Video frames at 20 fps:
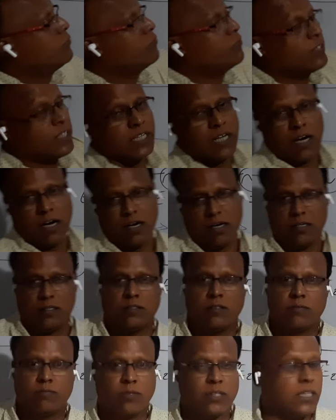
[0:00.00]
VR.
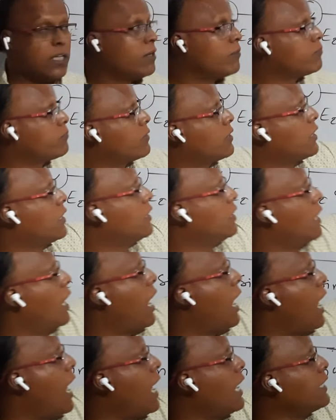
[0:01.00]
Matlab,
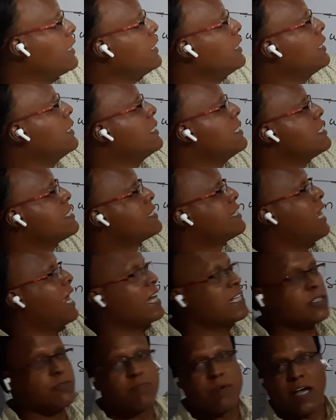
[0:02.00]
I is
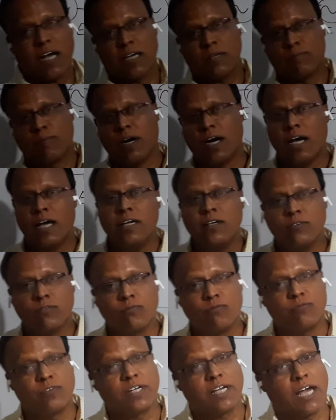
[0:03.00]
lags behind by
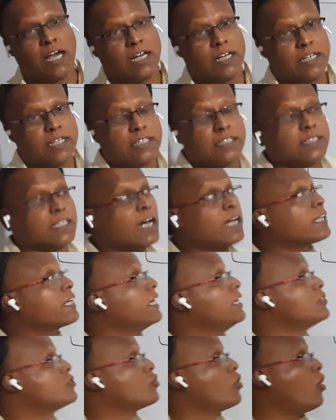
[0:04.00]
VN in the
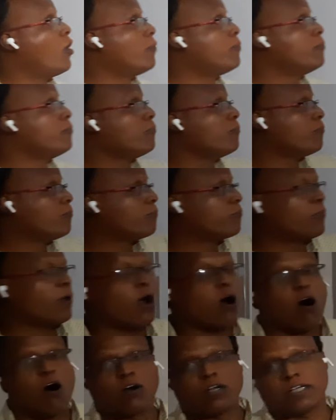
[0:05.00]
case of
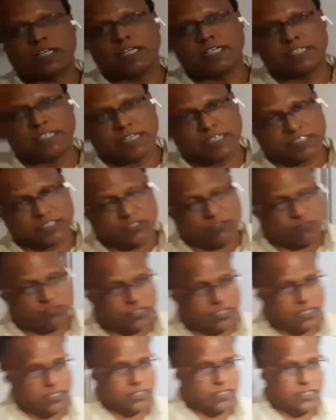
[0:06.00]
pure inductive
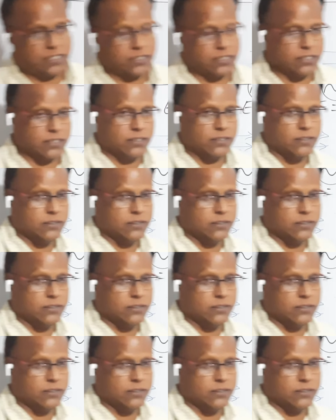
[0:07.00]
circuit.